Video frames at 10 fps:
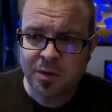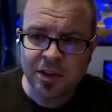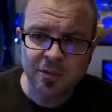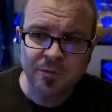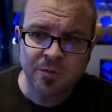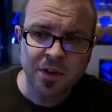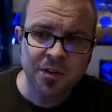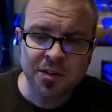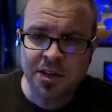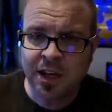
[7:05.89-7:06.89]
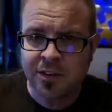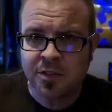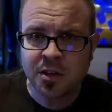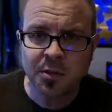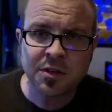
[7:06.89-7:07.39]
be a fairly
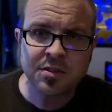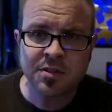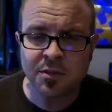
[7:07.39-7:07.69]
heavy amount